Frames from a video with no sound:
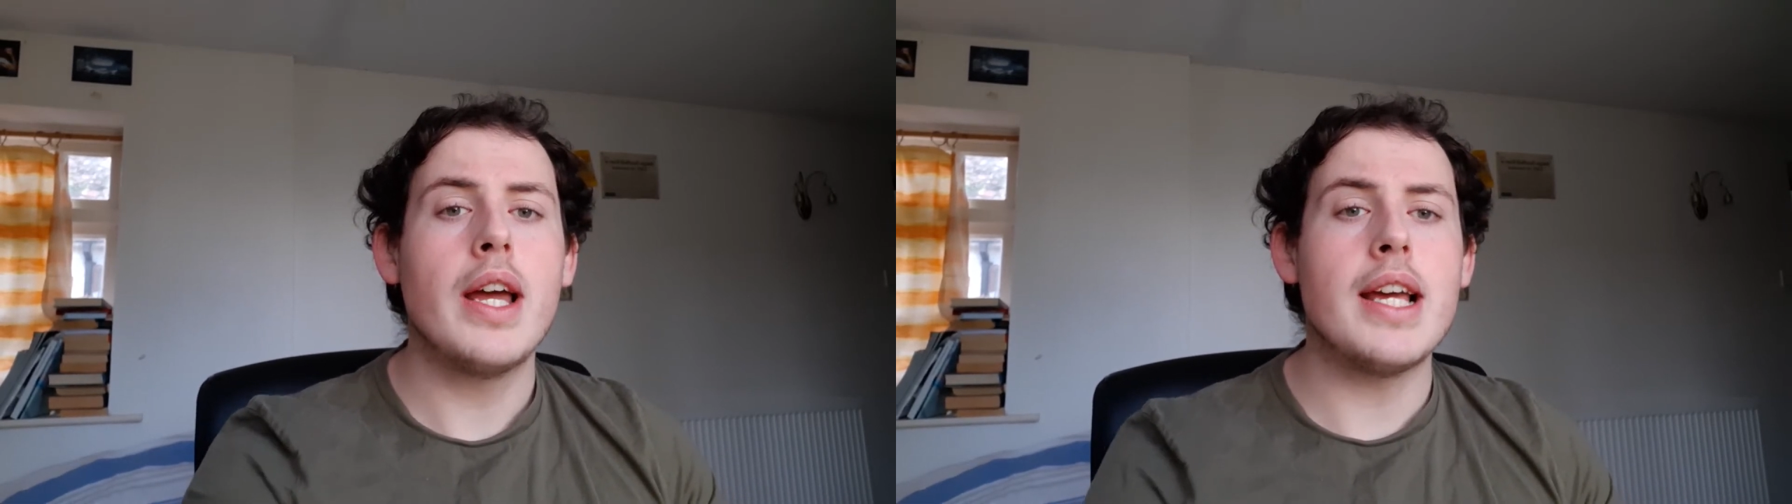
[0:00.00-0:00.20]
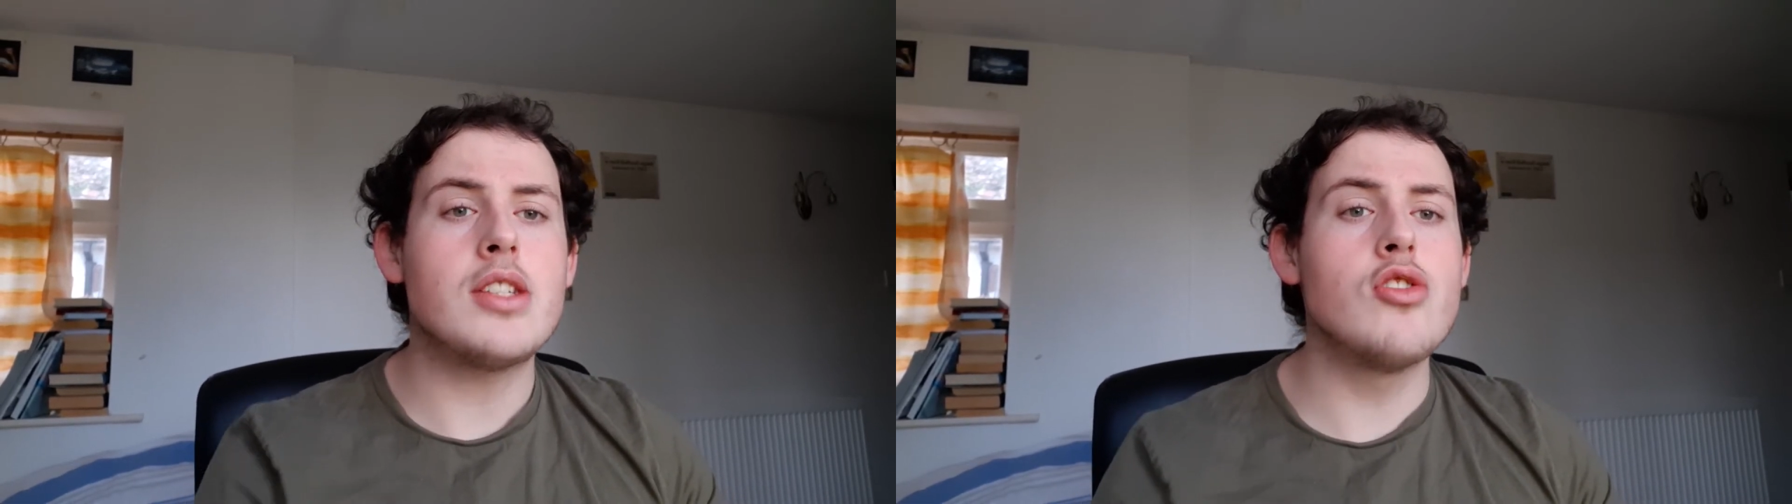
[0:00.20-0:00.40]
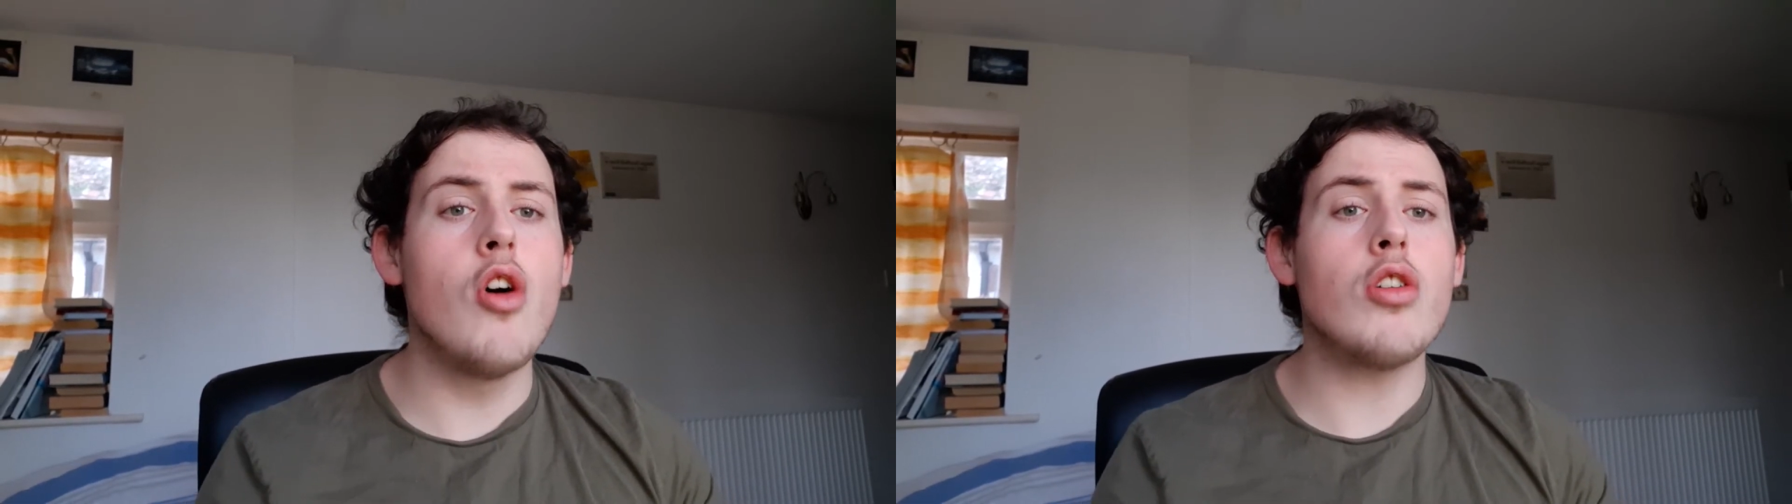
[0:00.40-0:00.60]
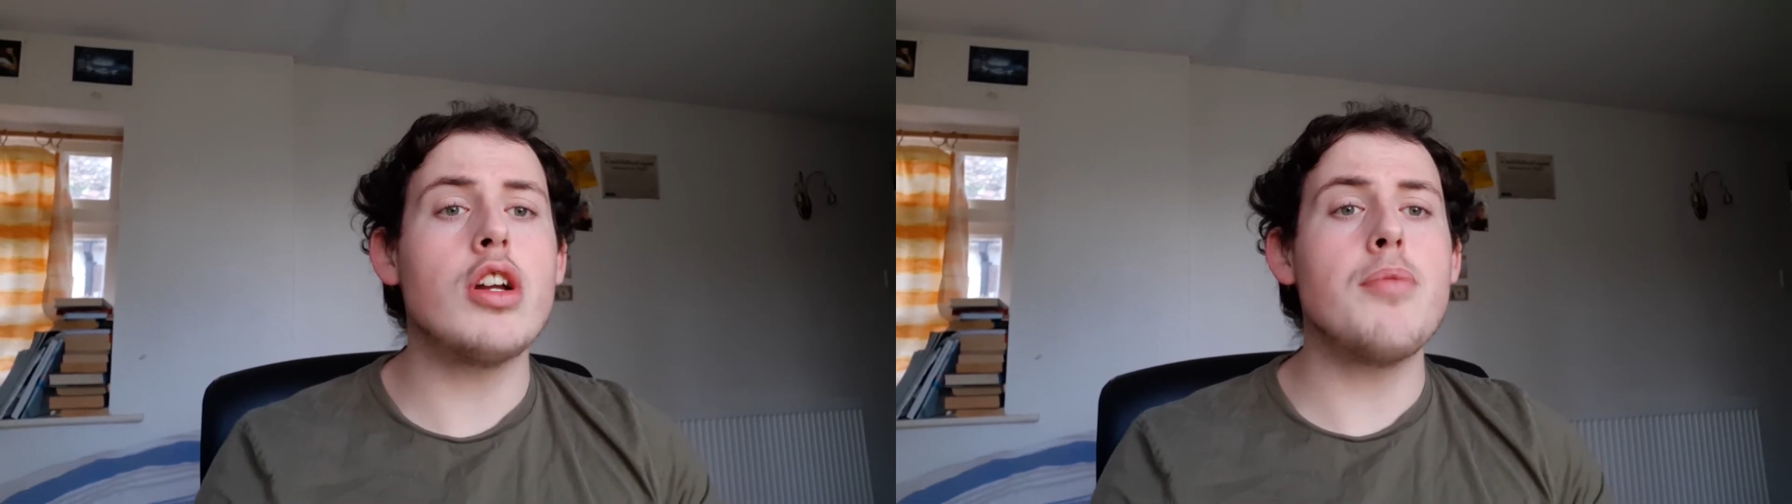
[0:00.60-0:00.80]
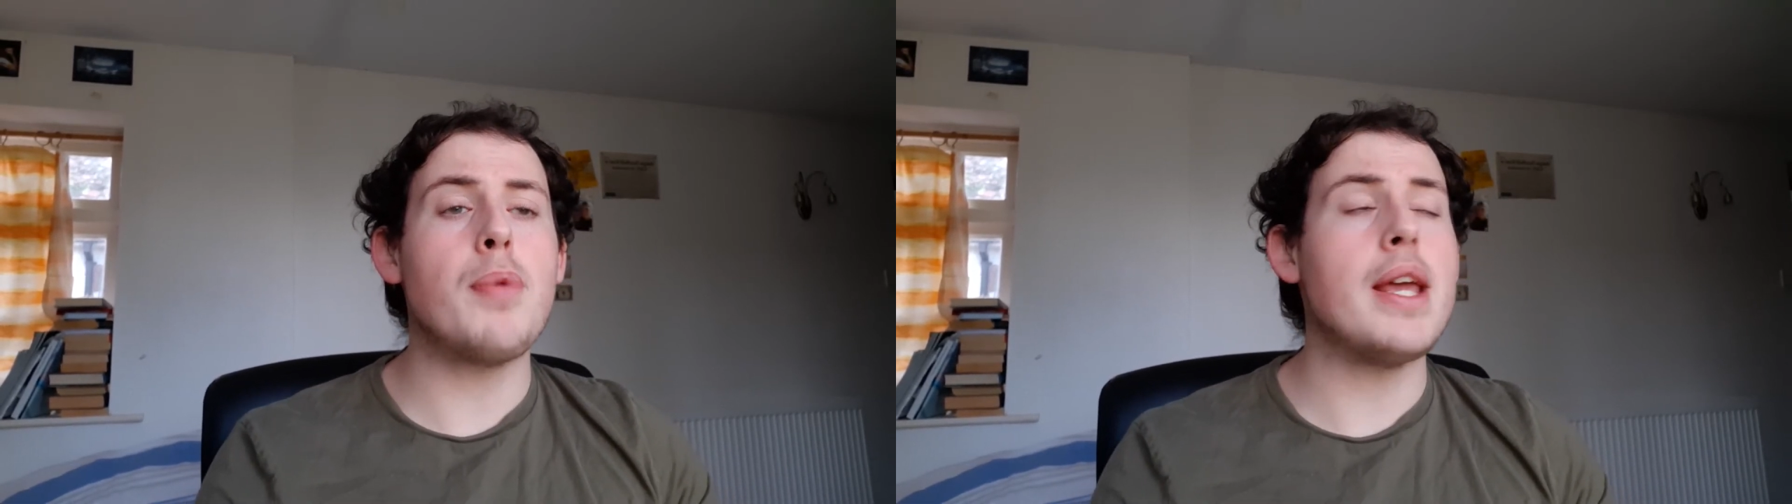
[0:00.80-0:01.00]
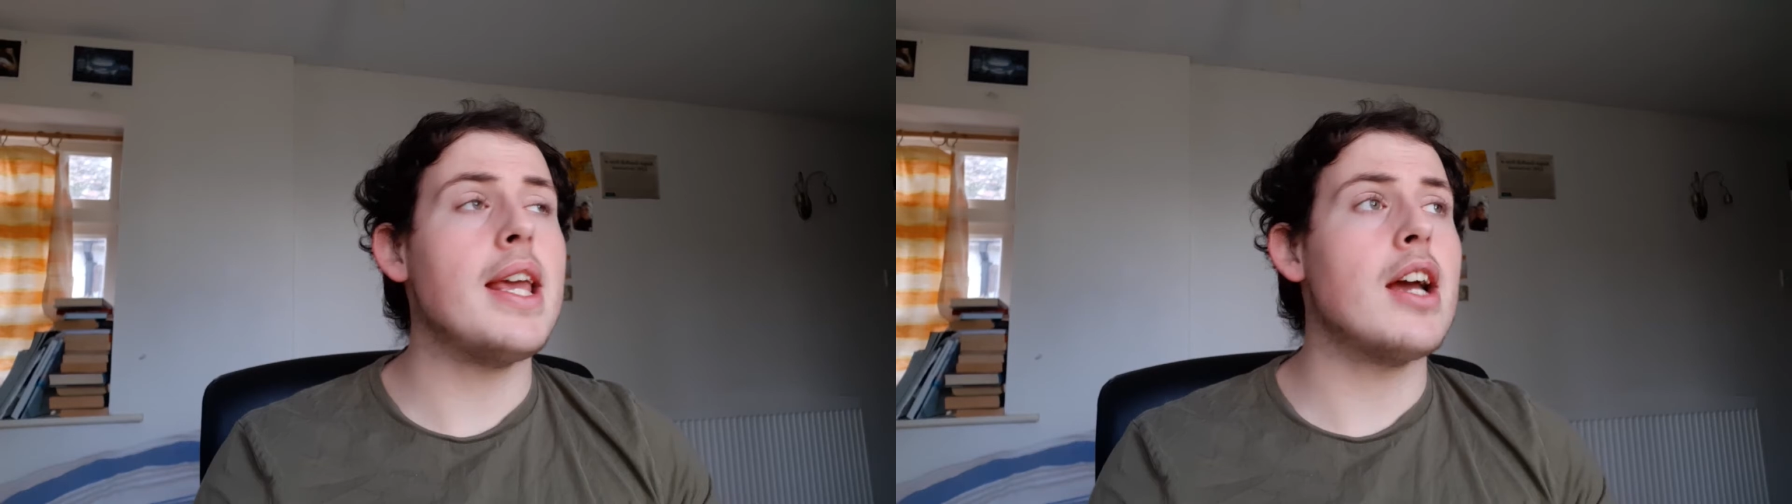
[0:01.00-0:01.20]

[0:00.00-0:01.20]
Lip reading: It's not going to be